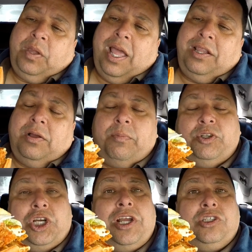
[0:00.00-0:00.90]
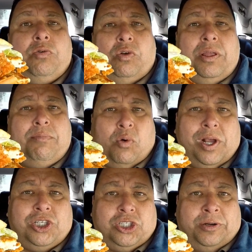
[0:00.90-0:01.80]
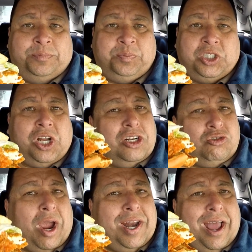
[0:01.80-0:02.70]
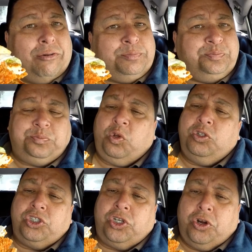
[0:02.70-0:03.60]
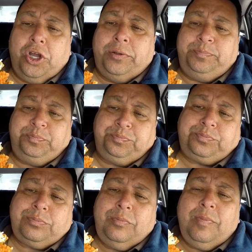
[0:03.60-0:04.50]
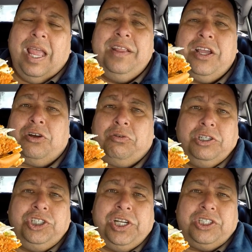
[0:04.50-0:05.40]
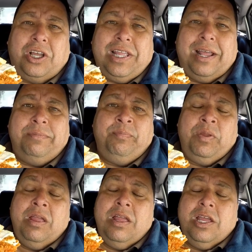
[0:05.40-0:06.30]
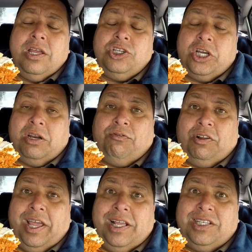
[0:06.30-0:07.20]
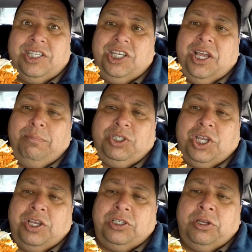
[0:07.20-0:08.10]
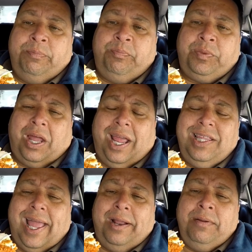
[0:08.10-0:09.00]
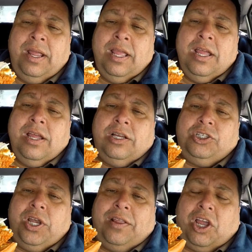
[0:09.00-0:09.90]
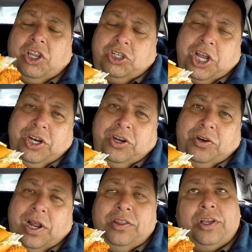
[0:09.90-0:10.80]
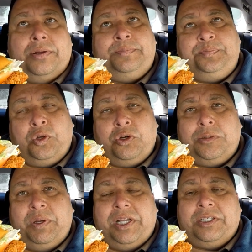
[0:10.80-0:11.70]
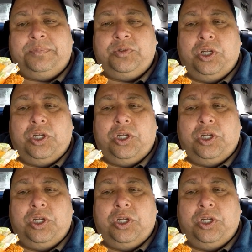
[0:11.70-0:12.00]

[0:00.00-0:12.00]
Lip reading: And the chicken's really moist. It's not dried out, which is good. And the crunchiness on that chicken filet is yumskies. I like that. So you got like the tender and the crispiness.